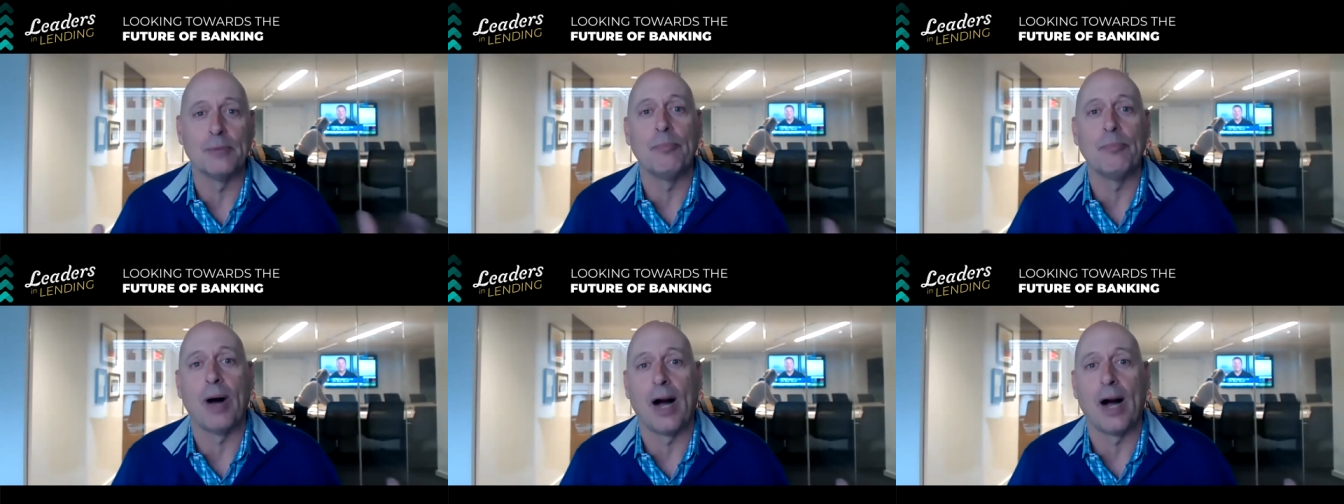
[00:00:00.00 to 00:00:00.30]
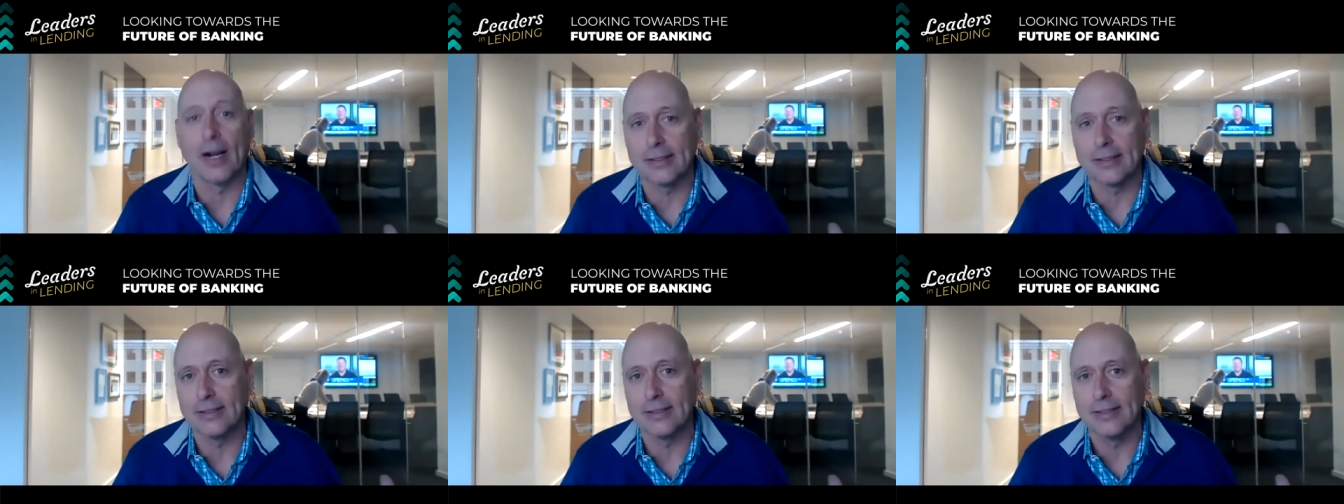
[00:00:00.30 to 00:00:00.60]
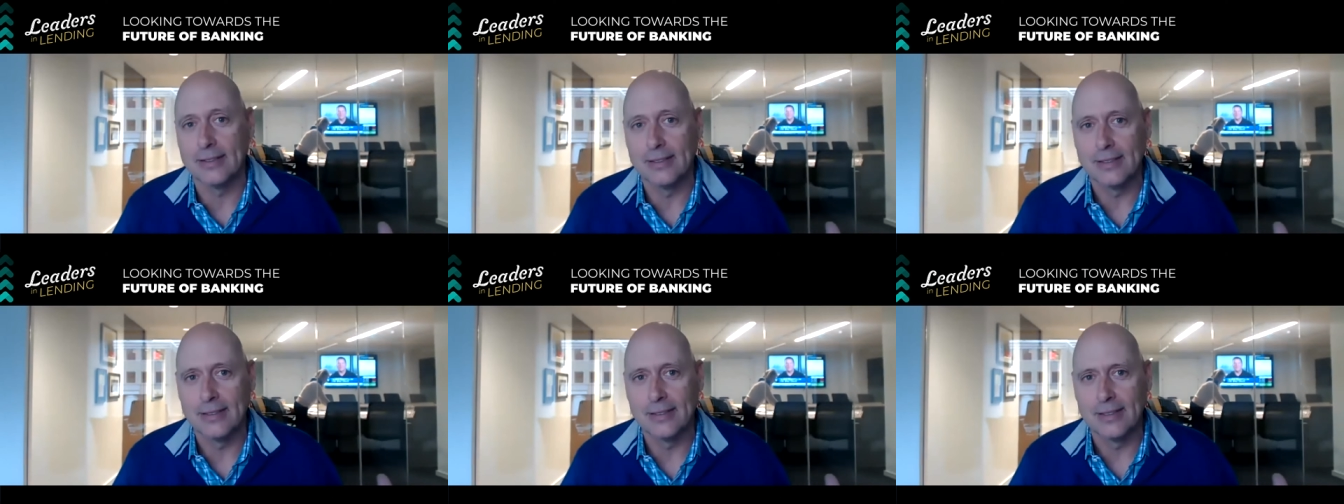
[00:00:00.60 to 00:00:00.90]
the box.
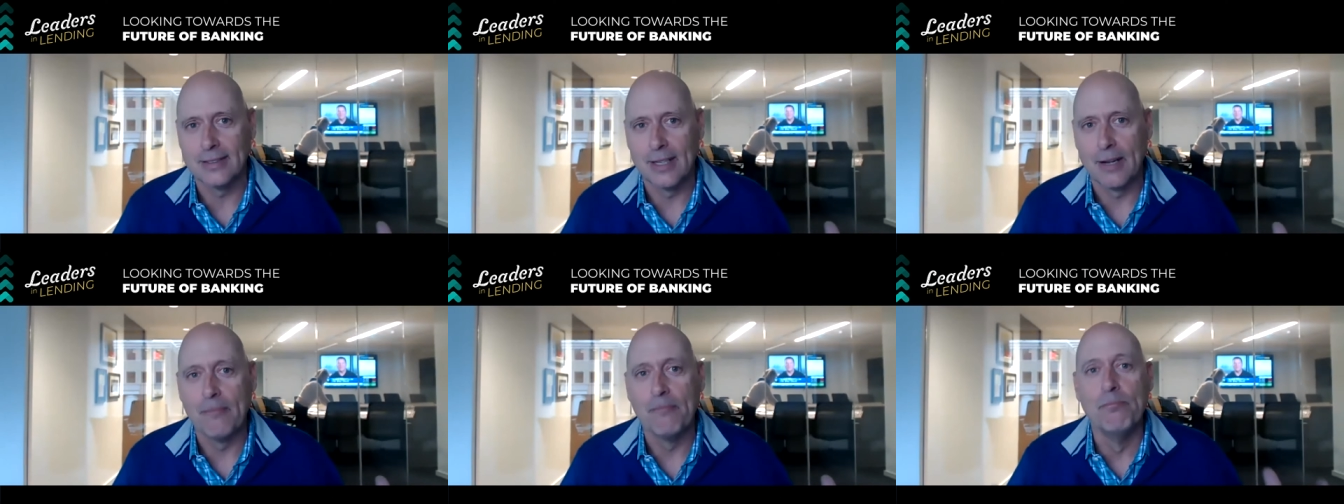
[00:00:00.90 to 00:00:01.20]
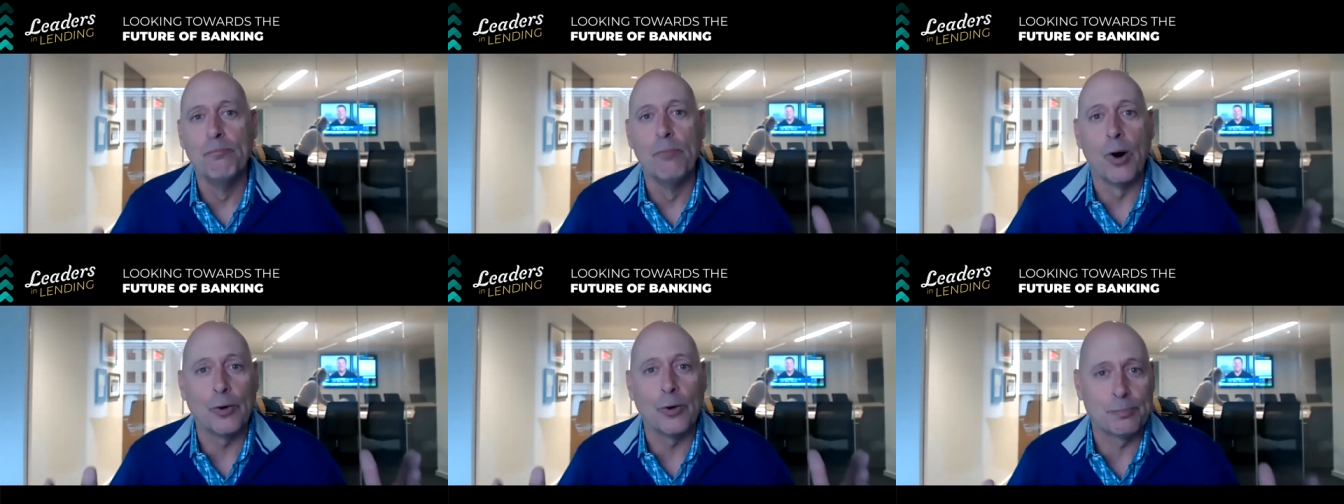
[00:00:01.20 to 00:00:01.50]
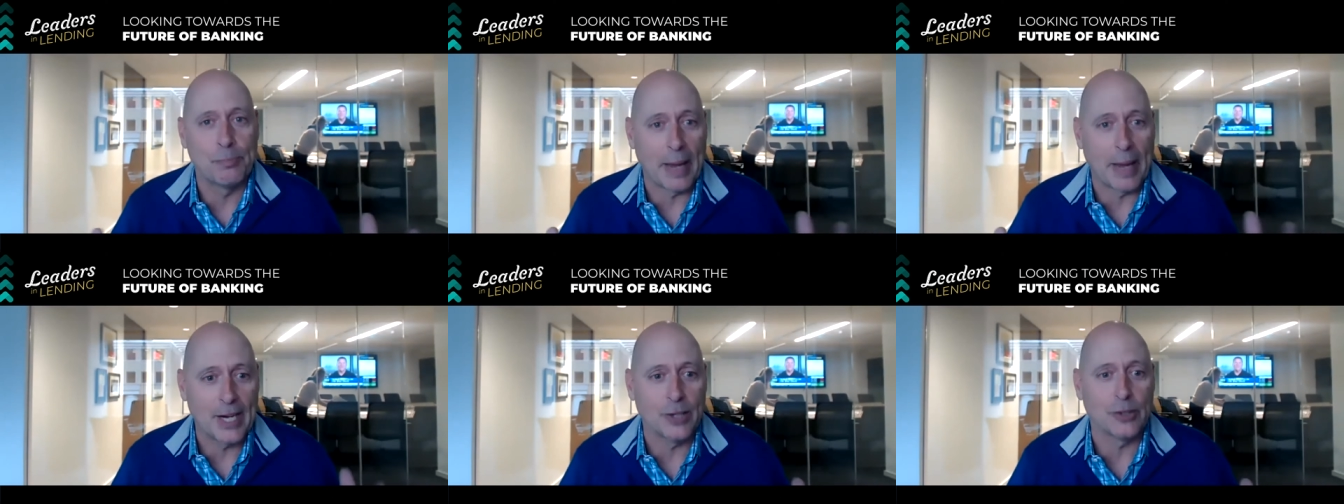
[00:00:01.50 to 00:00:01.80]

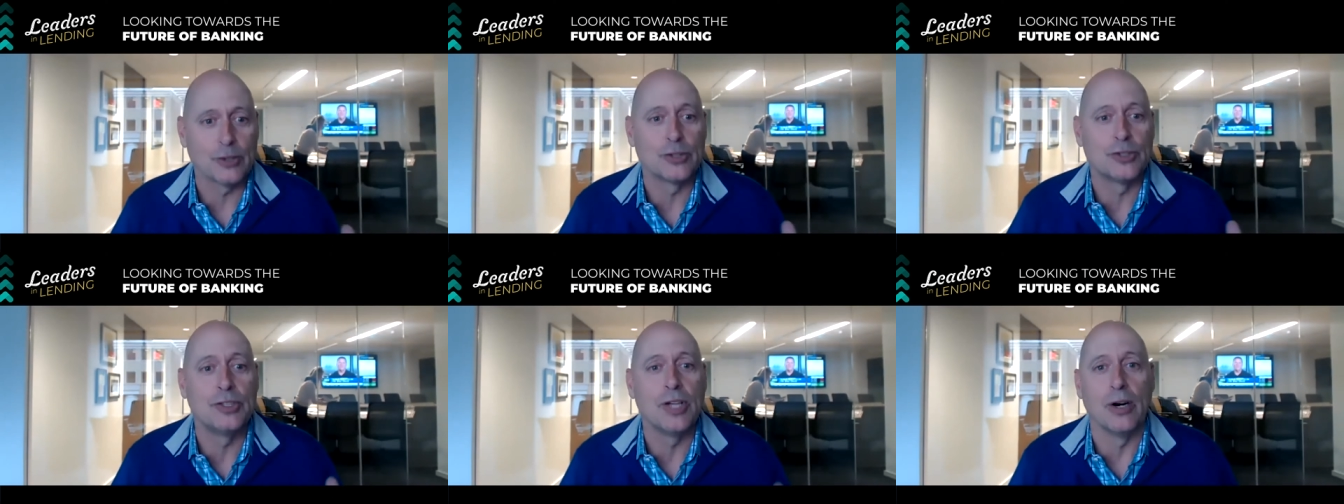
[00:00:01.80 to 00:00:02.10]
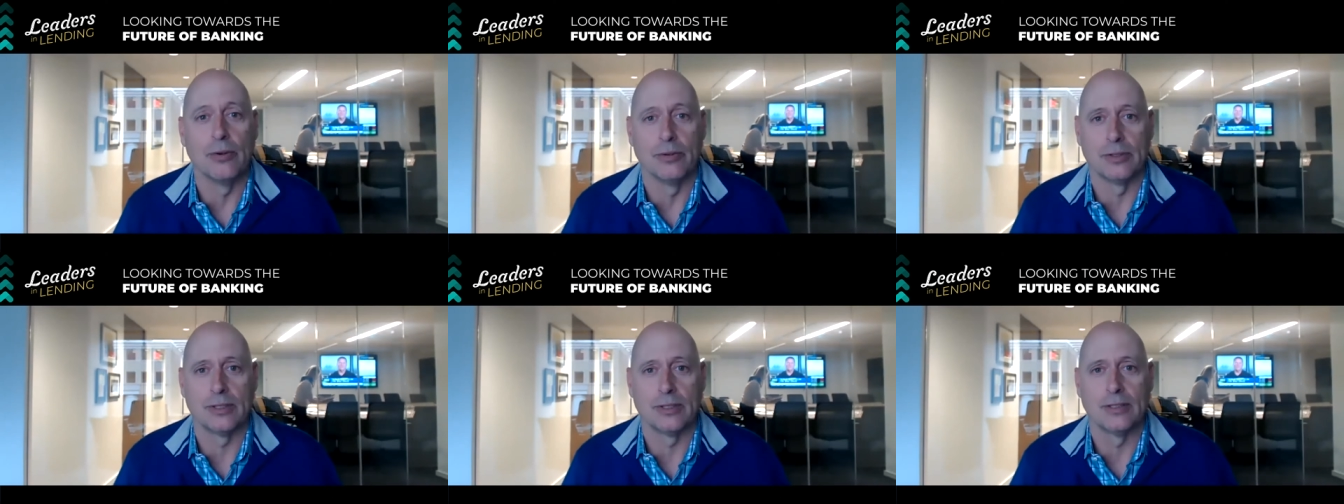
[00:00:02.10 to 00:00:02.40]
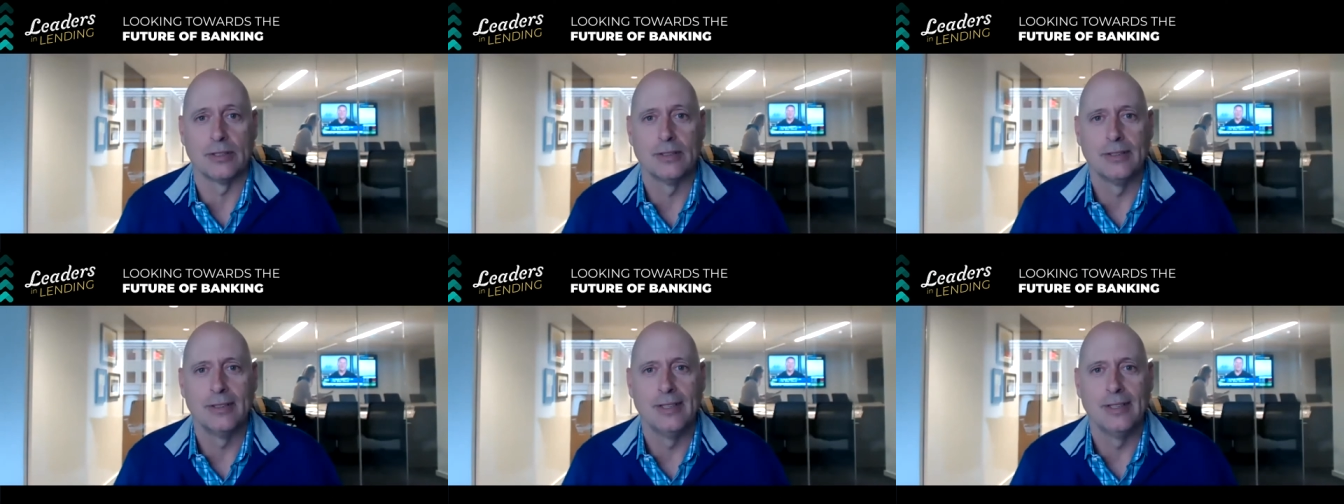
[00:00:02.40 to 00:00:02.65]
Most bankers don't.